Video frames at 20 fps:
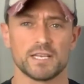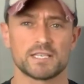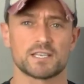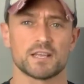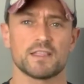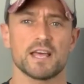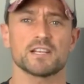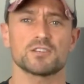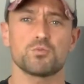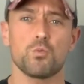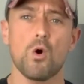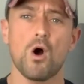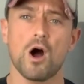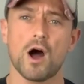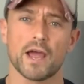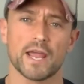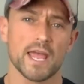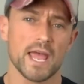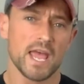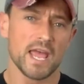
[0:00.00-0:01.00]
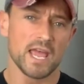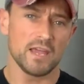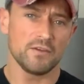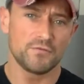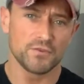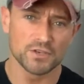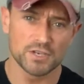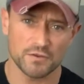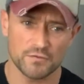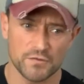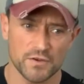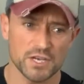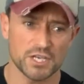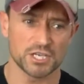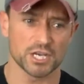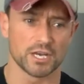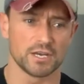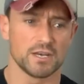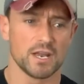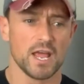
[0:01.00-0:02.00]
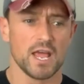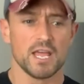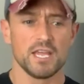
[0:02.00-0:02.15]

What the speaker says: So that's why, if you're deficient,